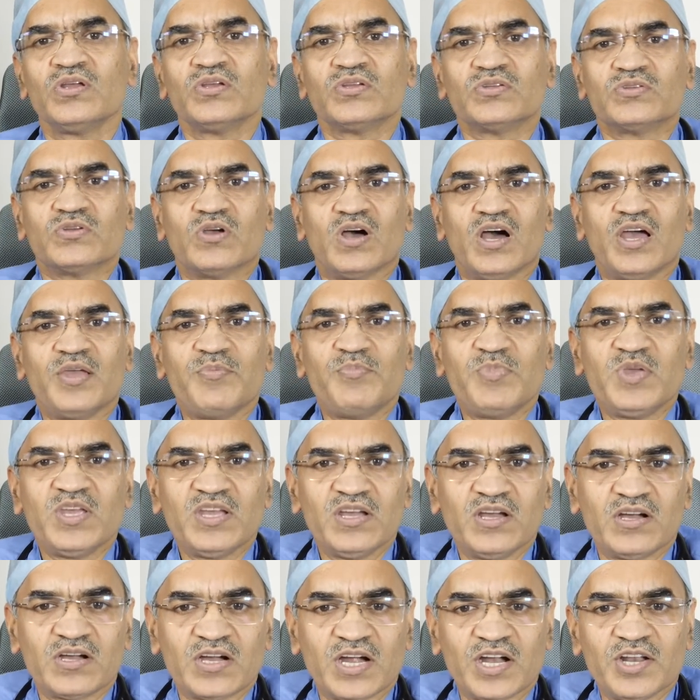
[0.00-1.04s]
So I,
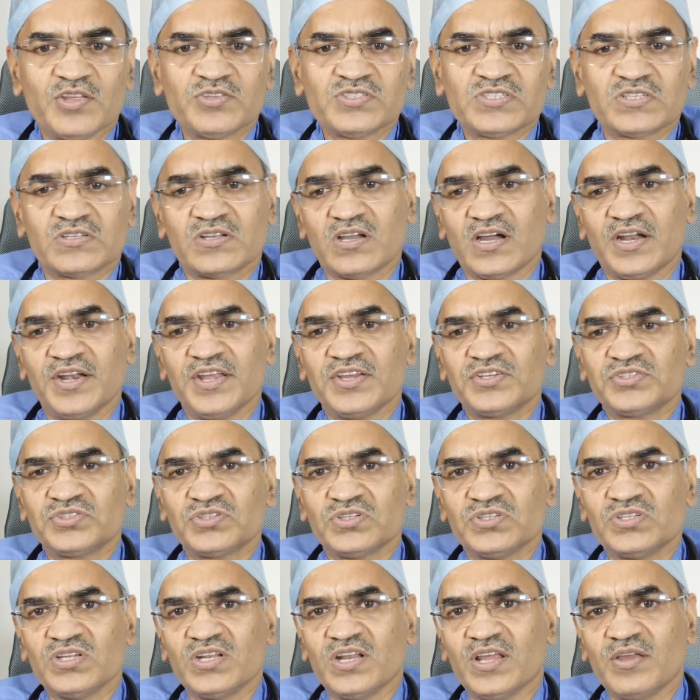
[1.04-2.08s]
being a cardiac, cardiac
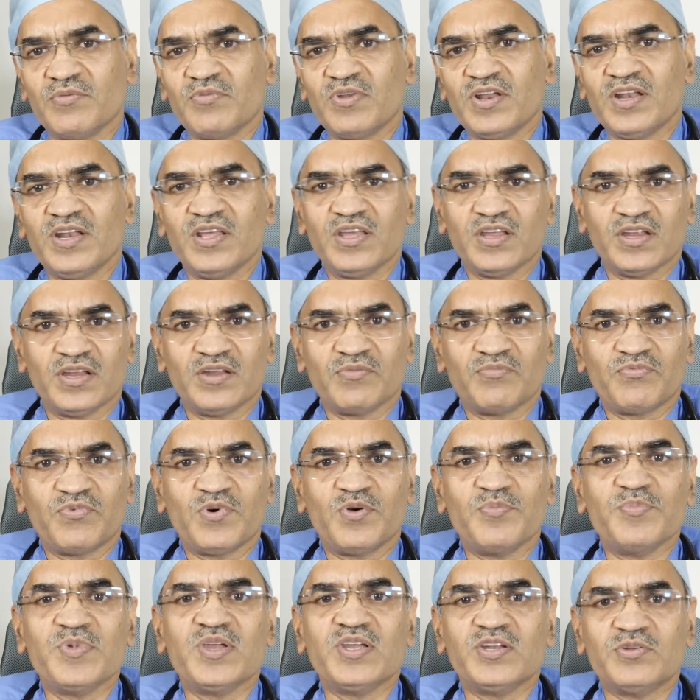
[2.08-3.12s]
surgeon, every day
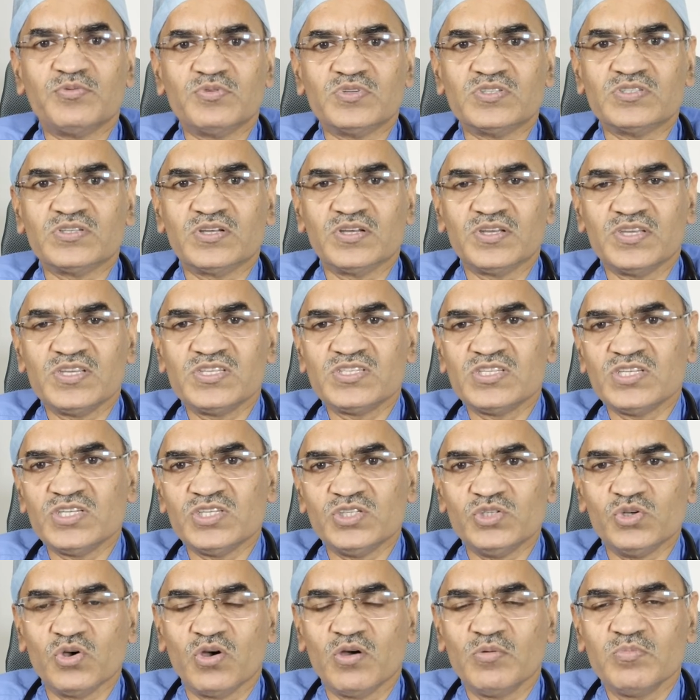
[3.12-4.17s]
for me it was an easy
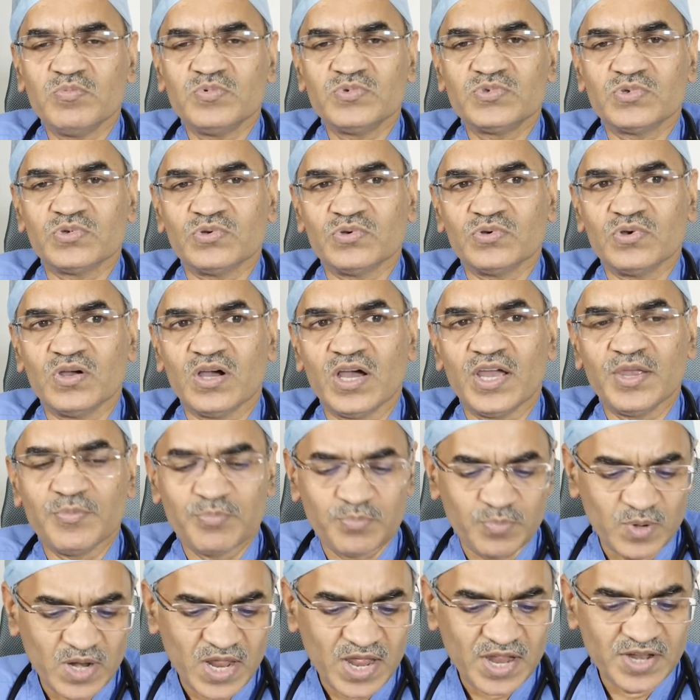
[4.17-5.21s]
job. So I
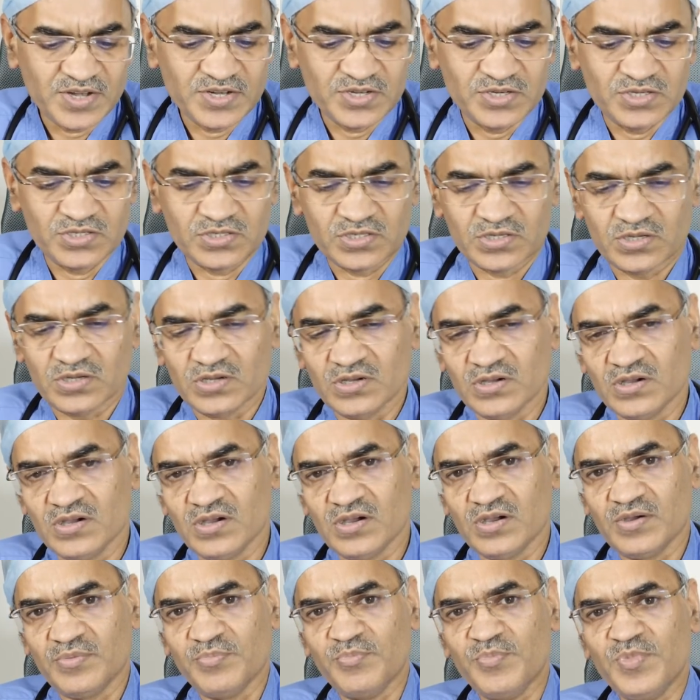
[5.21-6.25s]
planned uh,
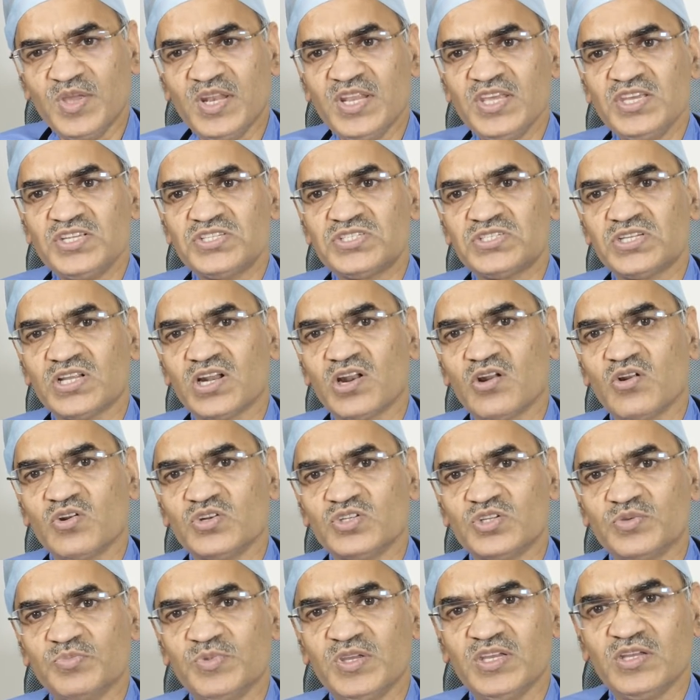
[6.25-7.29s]
a mini
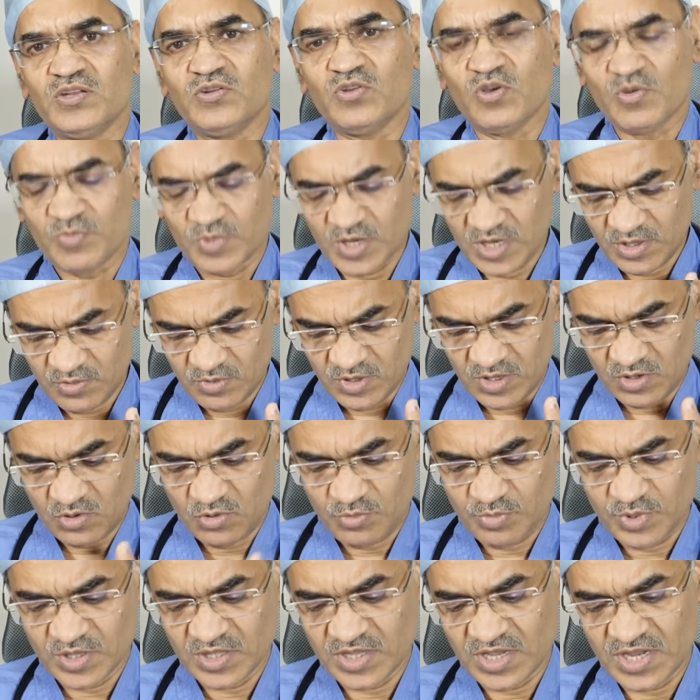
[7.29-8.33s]
sternotomy. Normally we
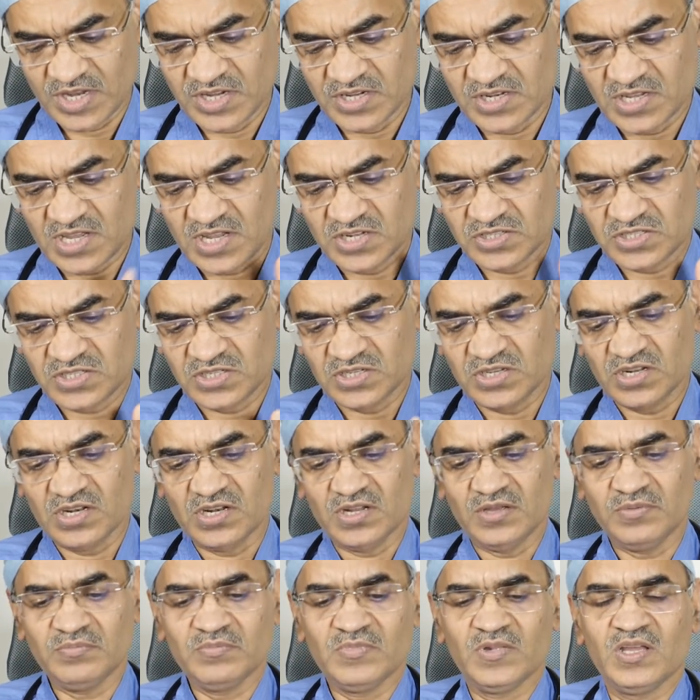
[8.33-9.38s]
open the entire
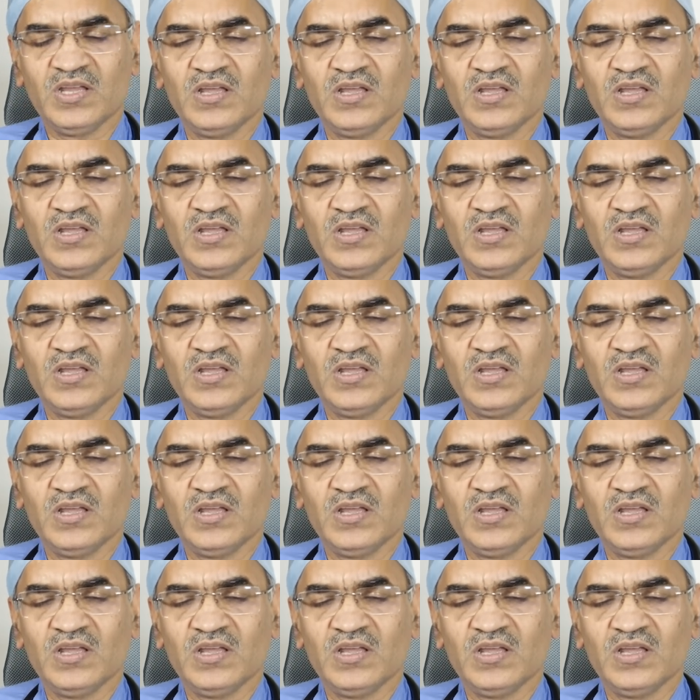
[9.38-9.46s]
sternum.